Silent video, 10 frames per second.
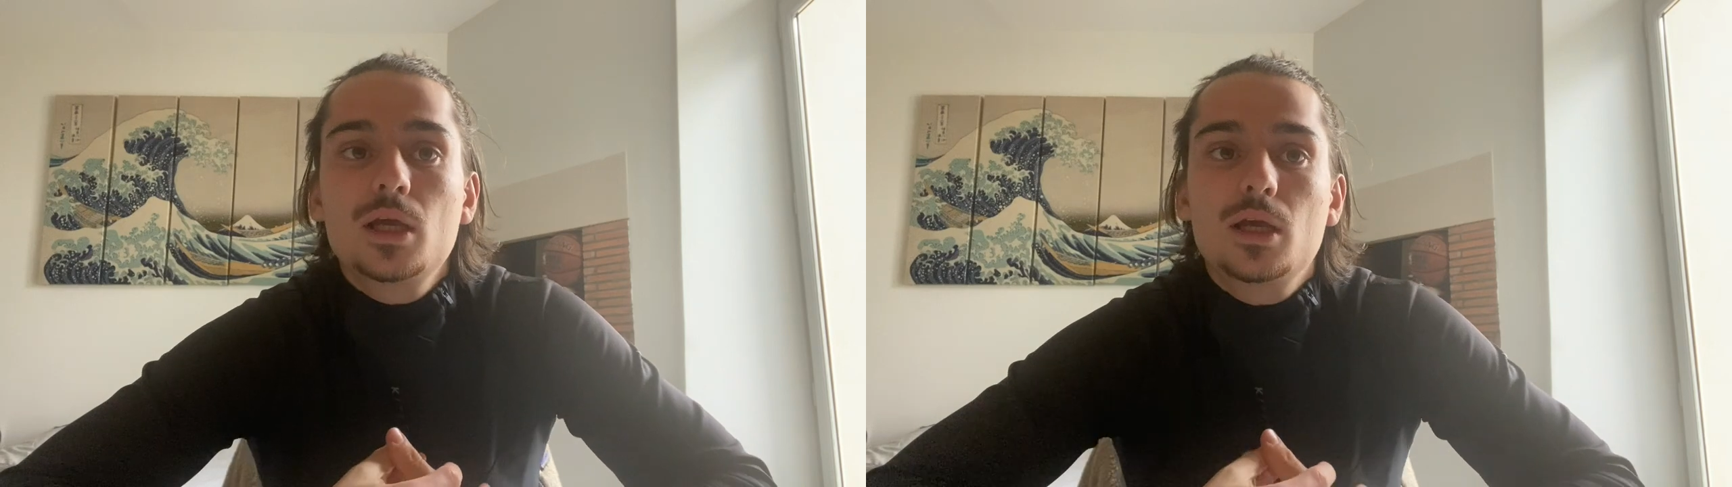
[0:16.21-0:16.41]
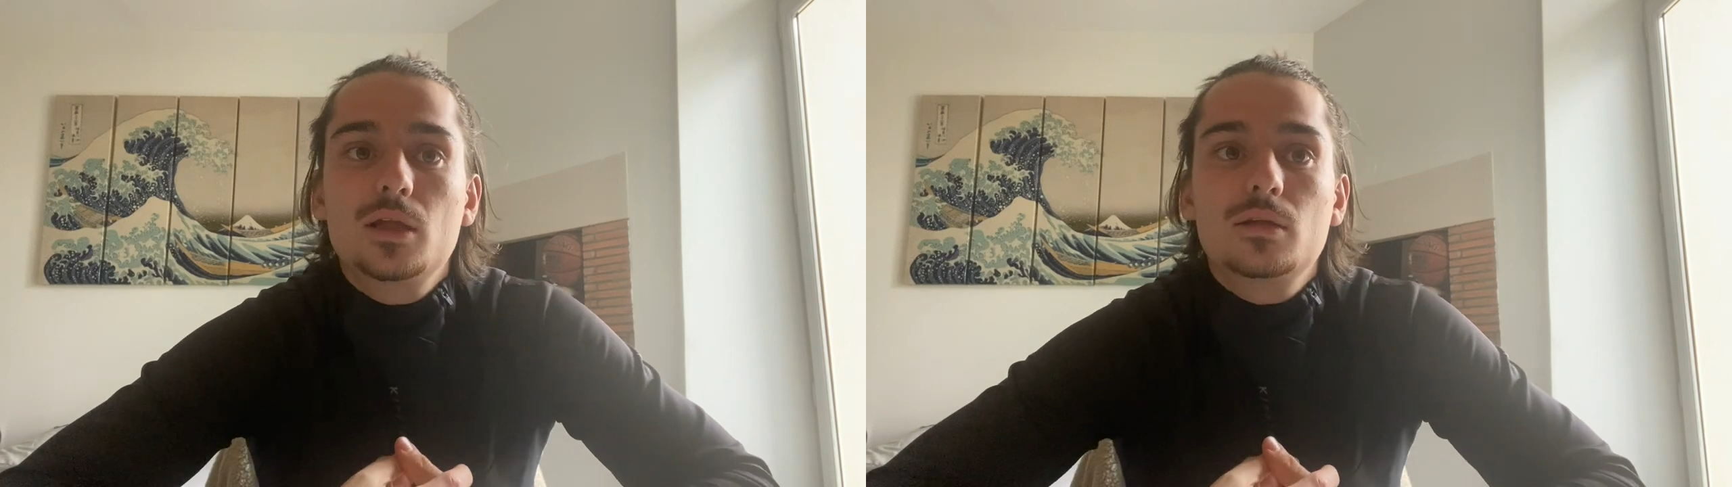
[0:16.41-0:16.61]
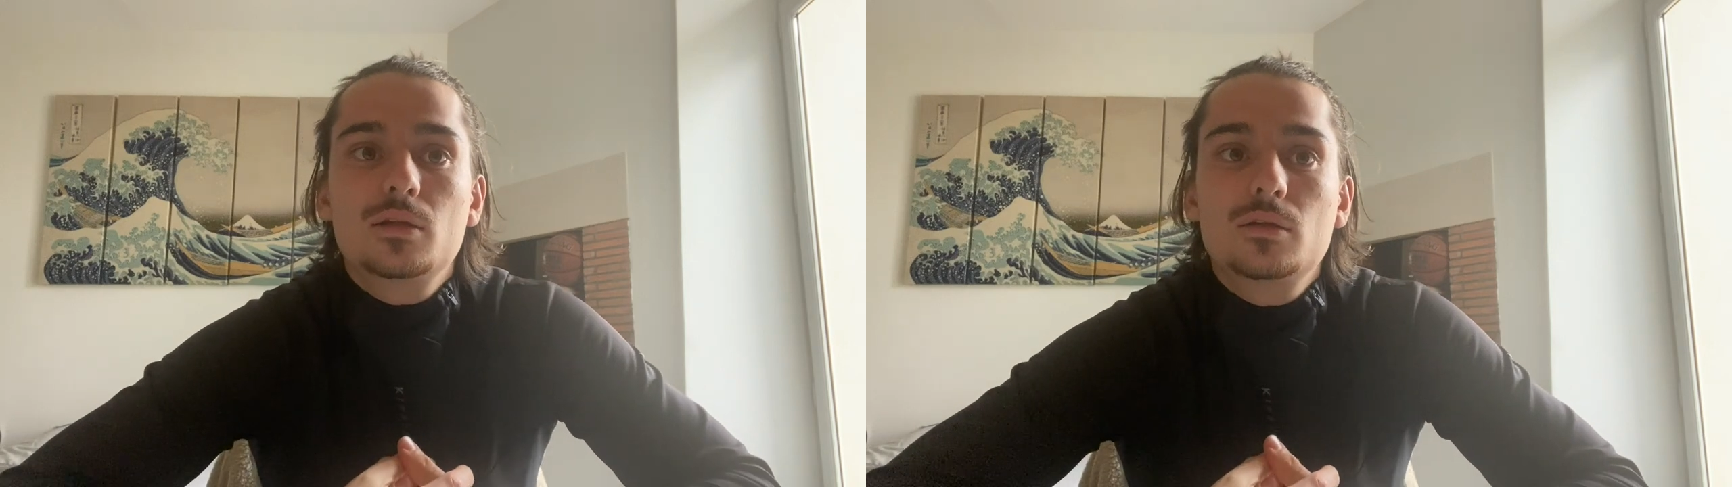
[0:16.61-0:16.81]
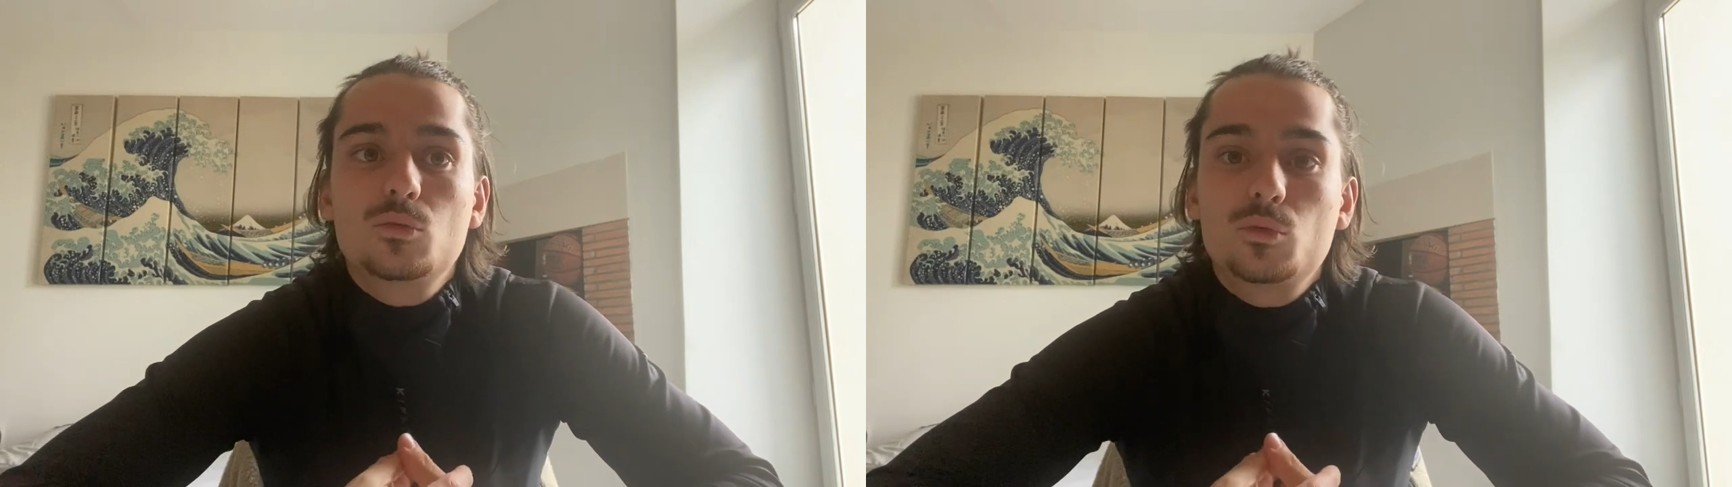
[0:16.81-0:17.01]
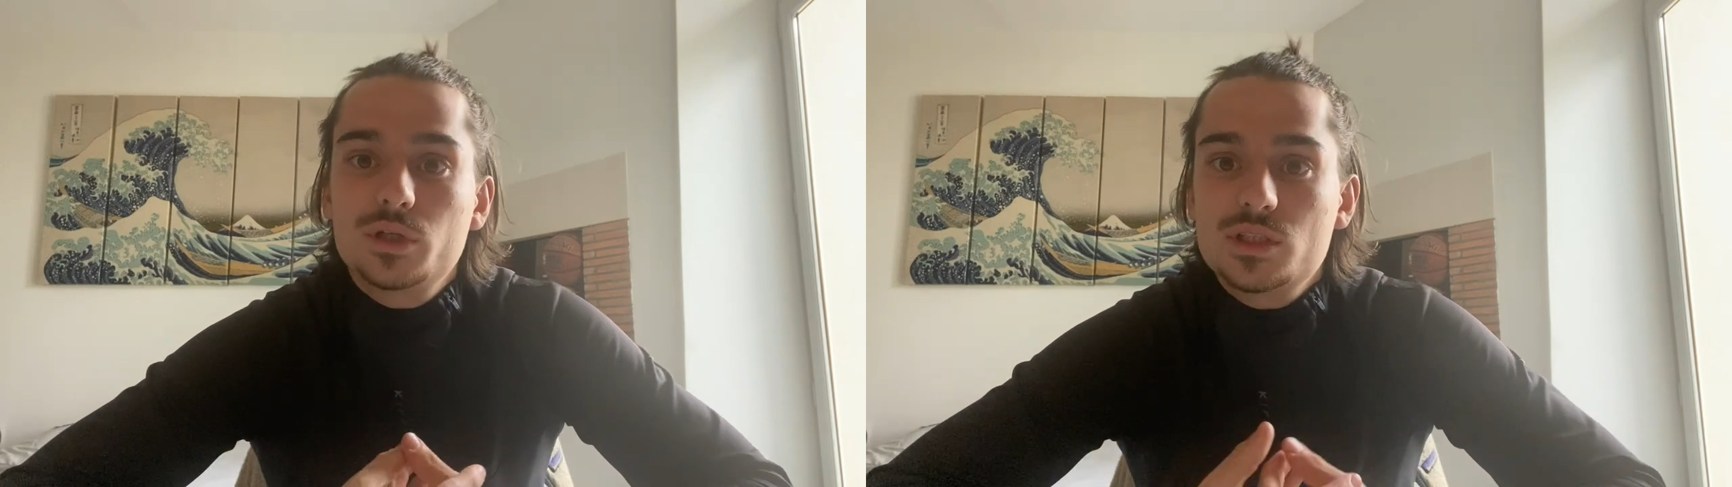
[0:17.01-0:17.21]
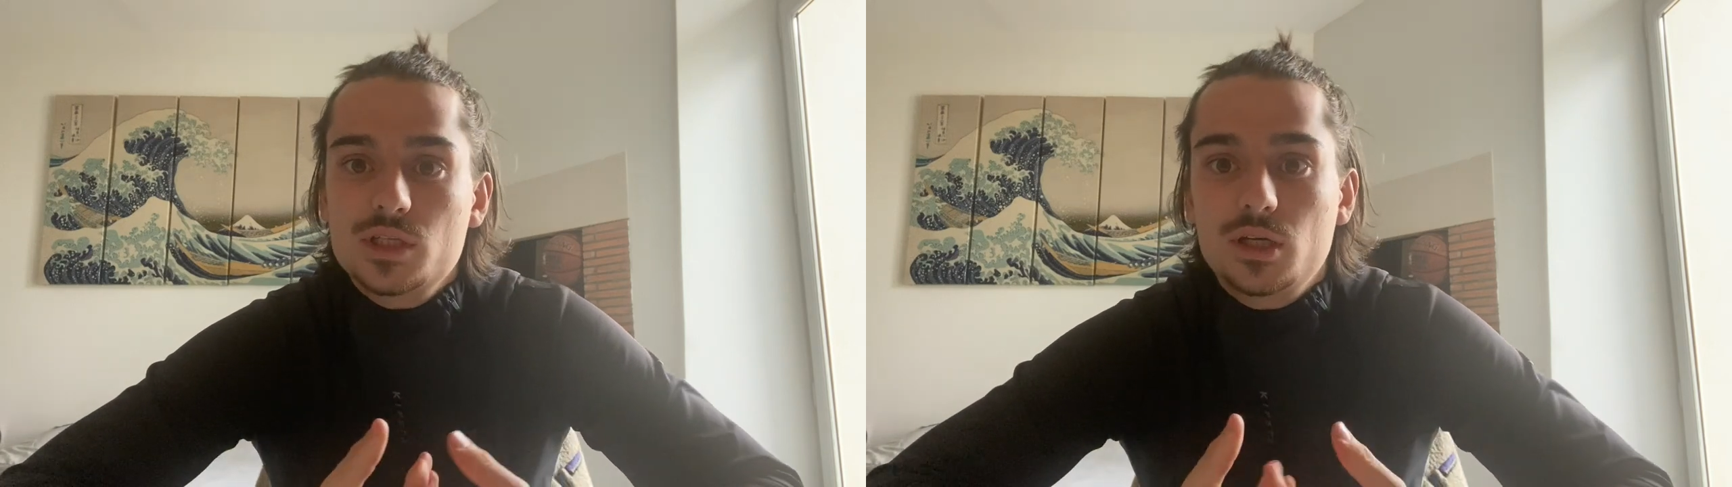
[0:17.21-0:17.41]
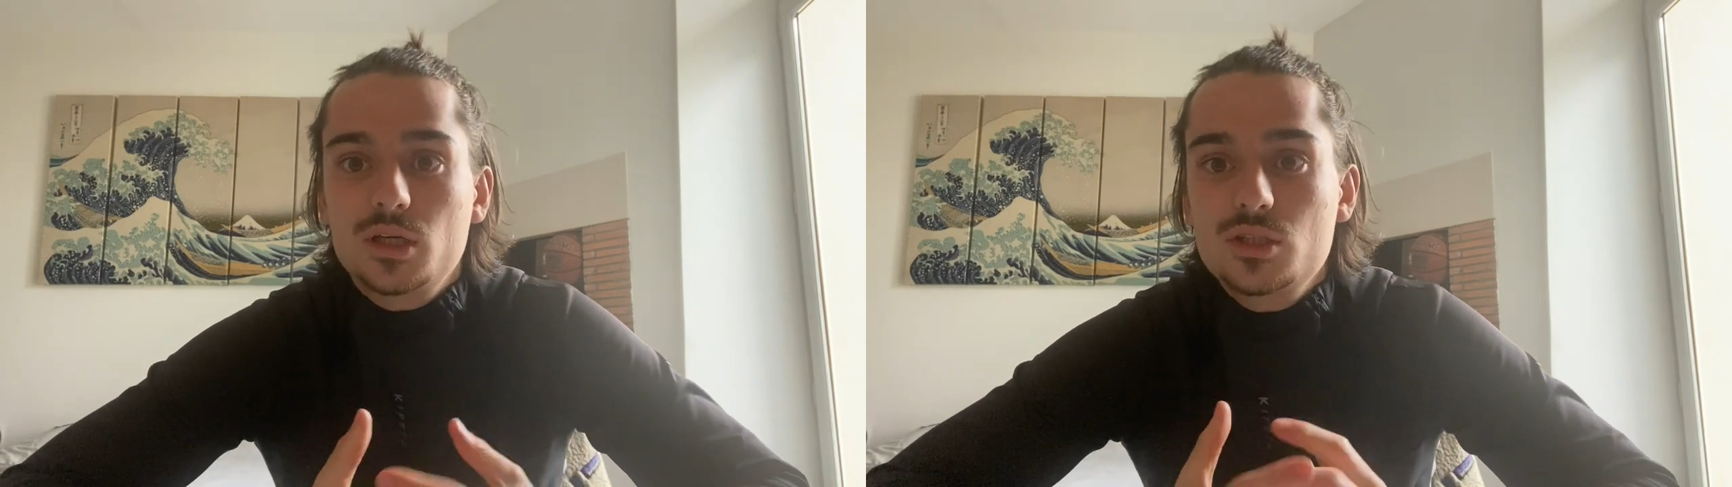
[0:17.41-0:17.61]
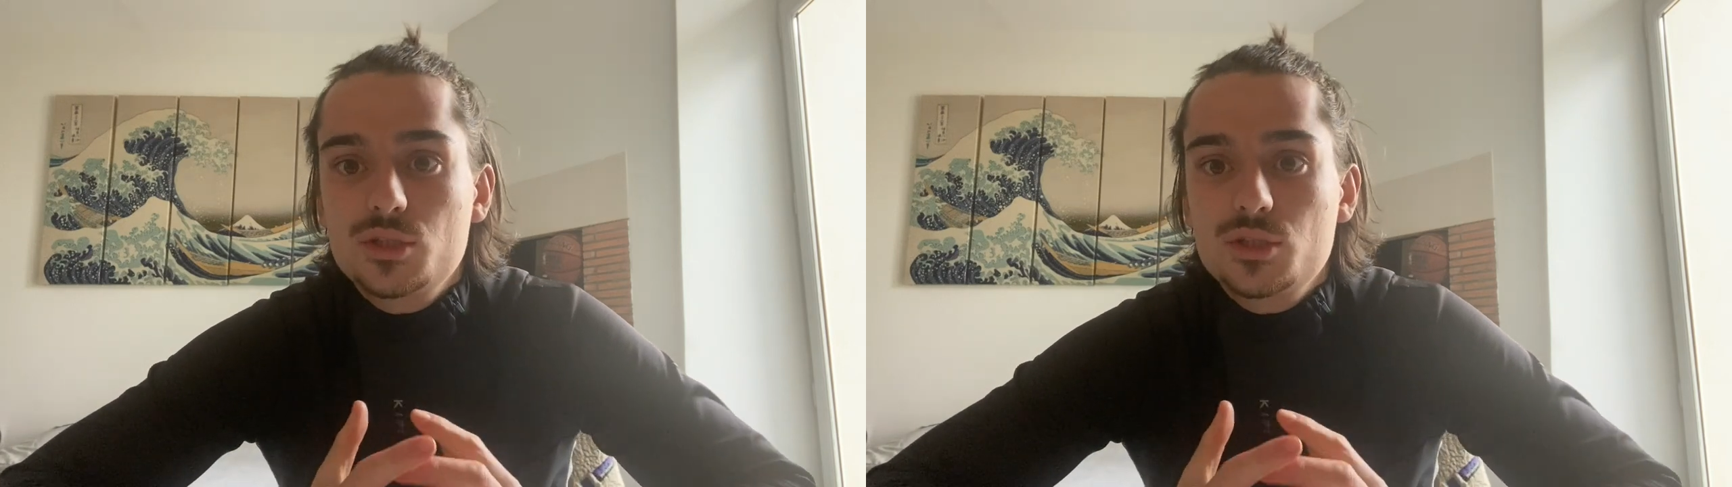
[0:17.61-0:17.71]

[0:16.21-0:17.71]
and we decided